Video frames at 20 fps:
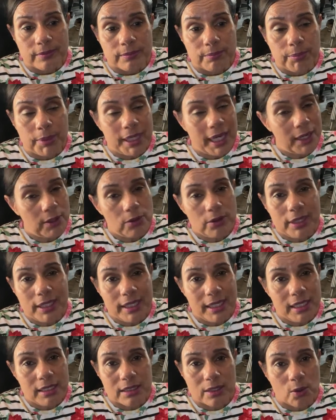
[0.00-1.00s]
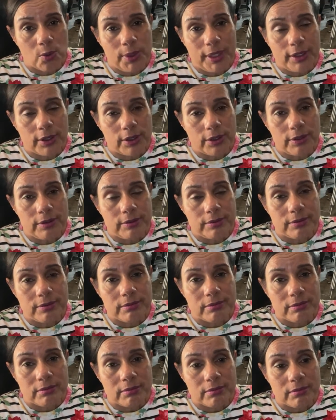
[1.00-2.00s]
But I don't think he's a quitter.
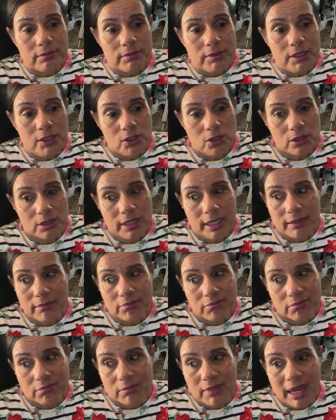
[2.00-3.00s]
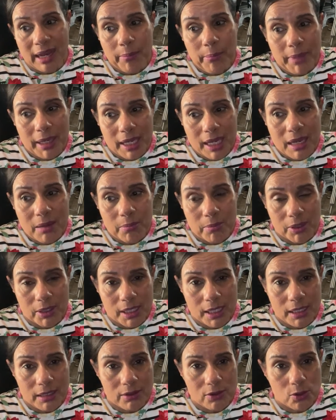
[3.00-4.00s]
He's just like, I'm making
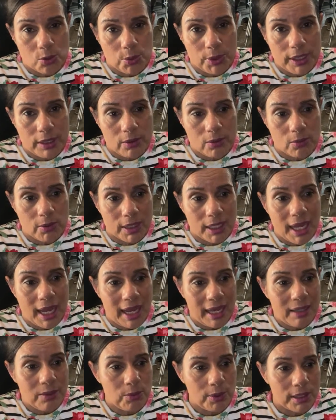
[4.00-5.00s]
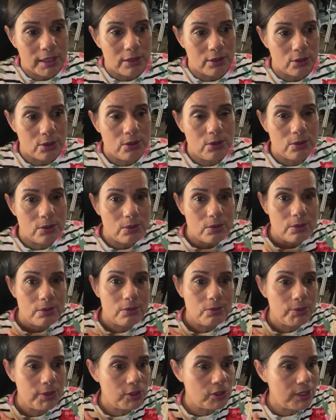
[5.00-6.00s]
money doing what I want to do,
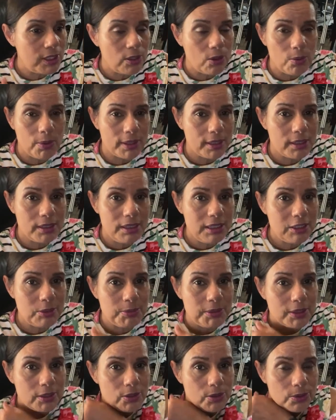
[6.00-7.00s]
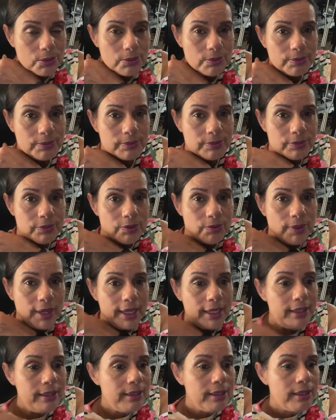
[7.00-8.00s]
which they don't want to teach me to do,
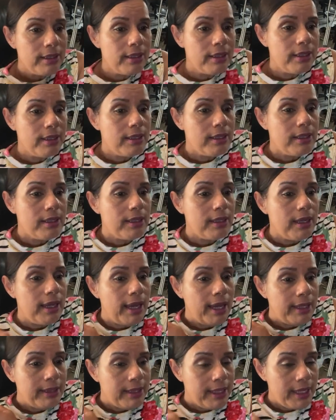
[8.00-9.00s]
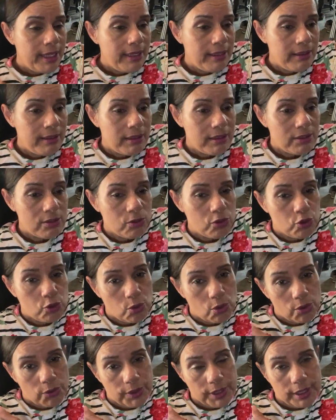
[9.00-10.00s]
right? And then
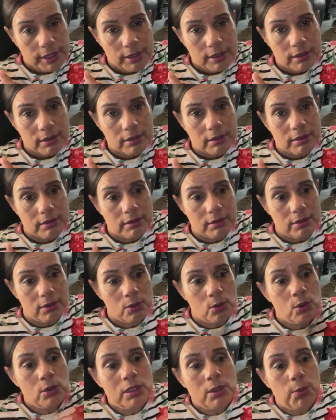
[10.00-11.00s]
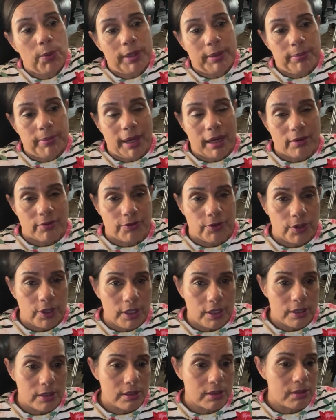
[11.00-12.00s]
Jory only went back for
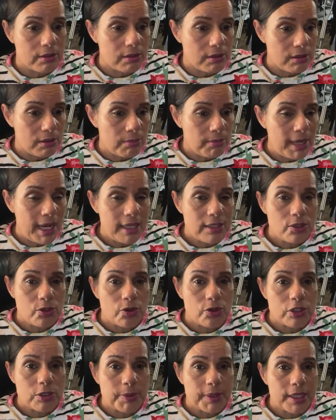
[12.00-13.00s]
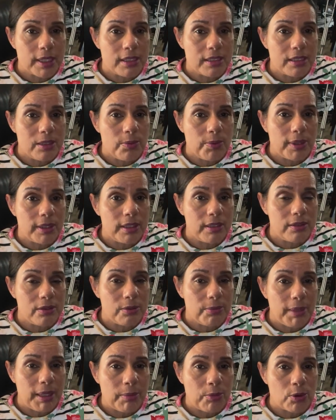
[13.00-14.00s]
his master's because he wanted to
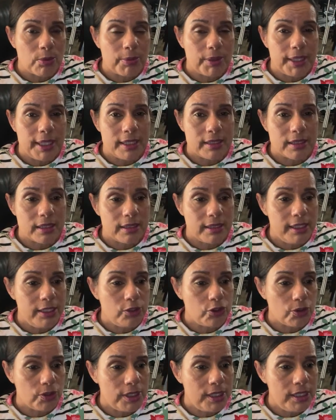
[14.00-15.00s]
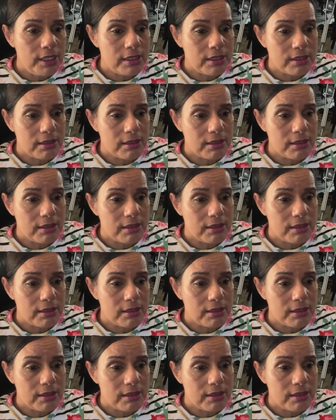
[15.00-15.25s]
make more money as a teacher. He